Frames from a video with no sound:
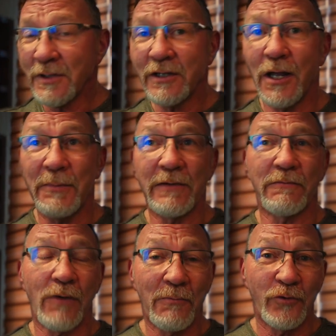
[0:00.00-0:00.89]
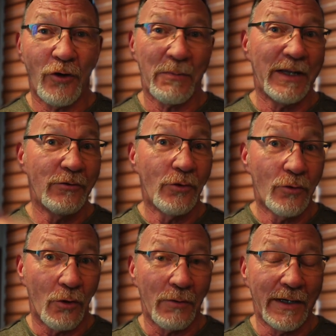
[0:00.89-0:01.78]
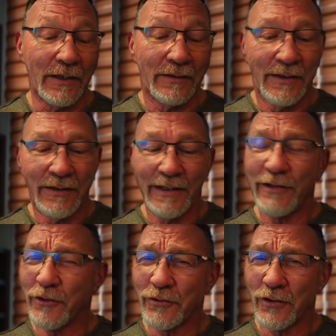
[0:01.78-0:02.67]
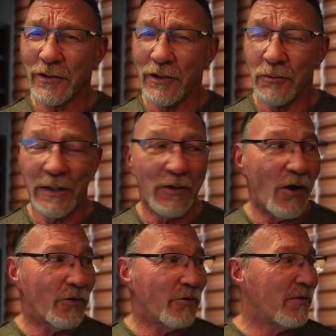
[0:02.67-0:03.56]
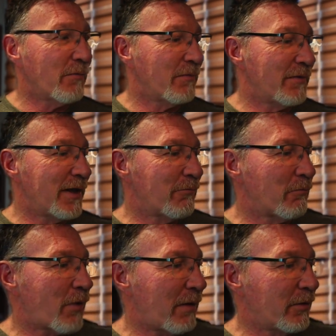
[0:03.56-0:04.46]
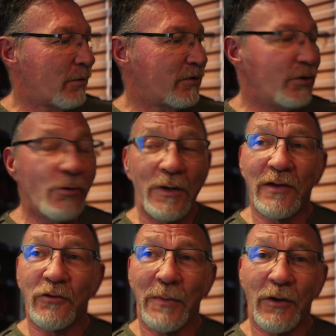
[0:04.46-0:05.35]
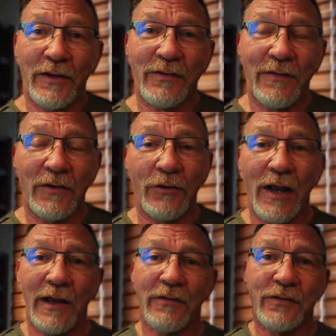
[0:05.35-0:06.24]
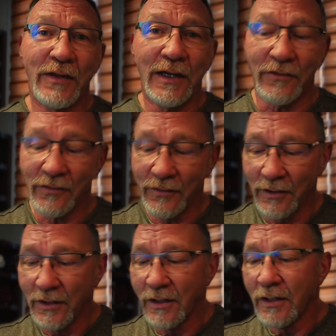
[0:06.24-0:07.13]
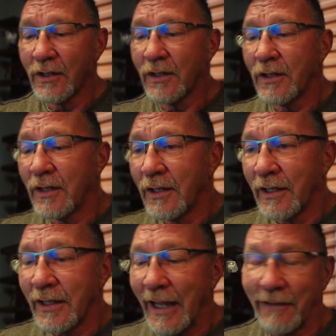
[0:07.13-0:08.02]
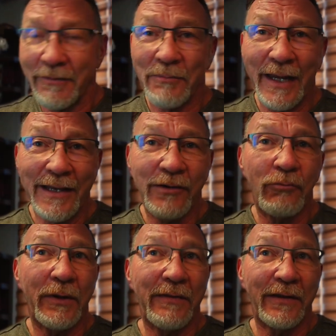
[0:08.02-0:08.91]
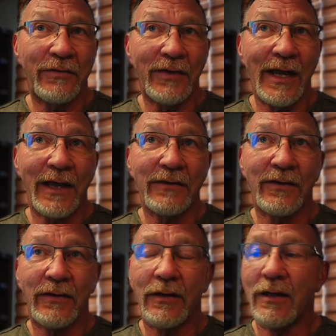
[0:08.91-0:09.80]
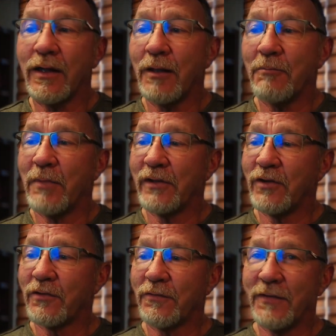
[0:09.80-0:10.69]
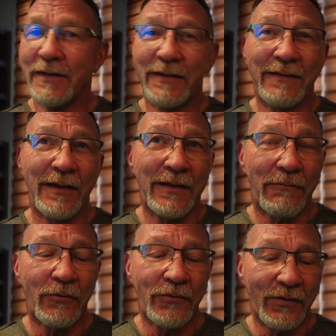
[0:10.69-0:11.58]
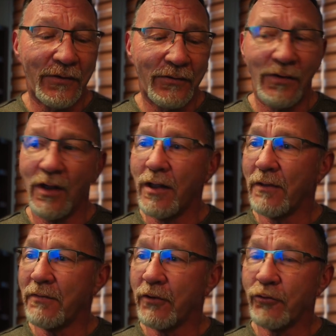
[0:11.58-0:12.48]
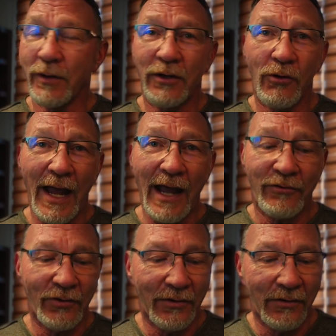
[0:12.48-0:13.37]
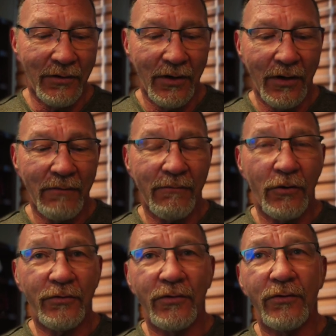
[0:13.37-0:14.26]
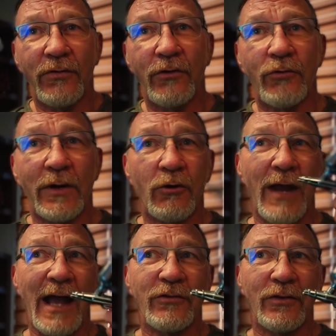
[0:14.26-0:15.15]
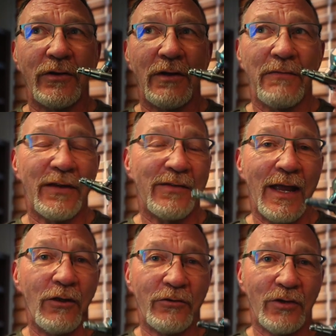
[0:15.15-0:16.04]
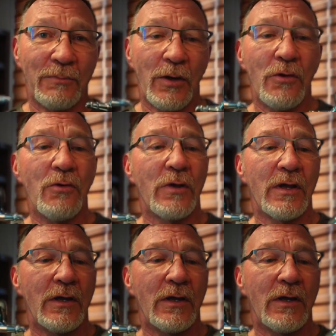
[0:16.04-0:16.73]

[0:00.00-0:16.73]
coming from Germany to Korea. It just took a little bit longer than probably what you would experience in the United States. Haven't painted with this yet, but just feeling the differences of the trigger action versus the trigger action of this El Cheapo